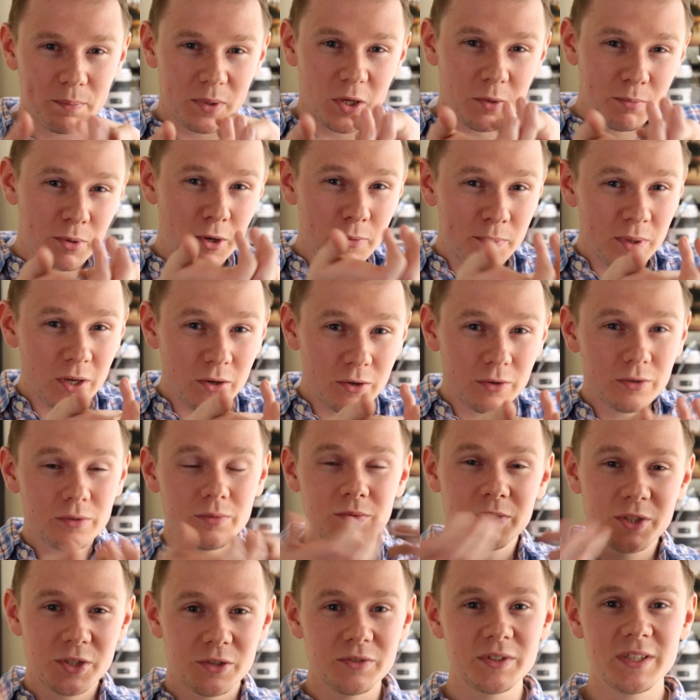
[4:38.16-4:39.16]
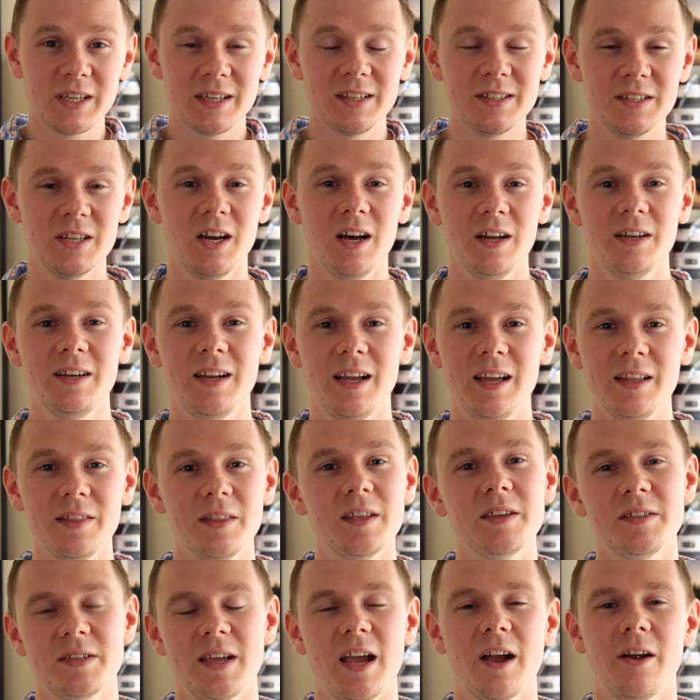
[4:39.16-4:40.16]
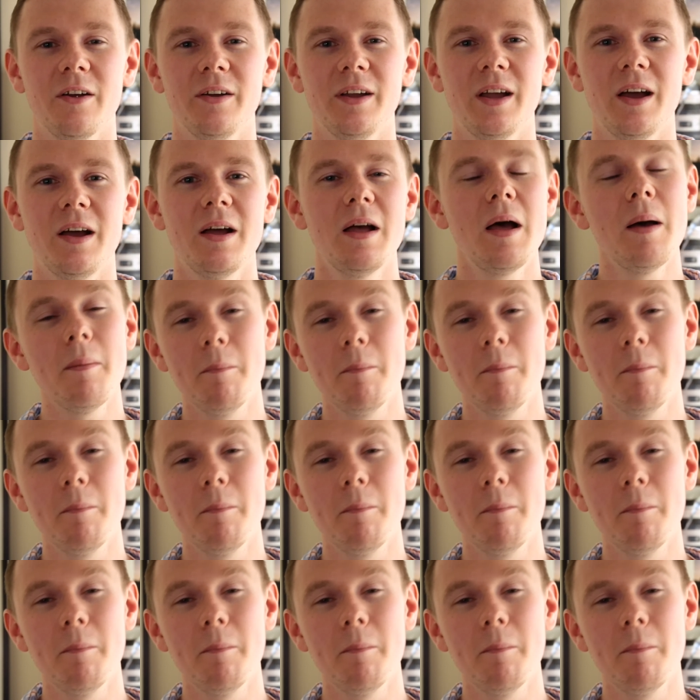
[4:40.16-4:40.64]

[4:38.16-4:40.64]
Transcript: pew pew pew shooting done in this area,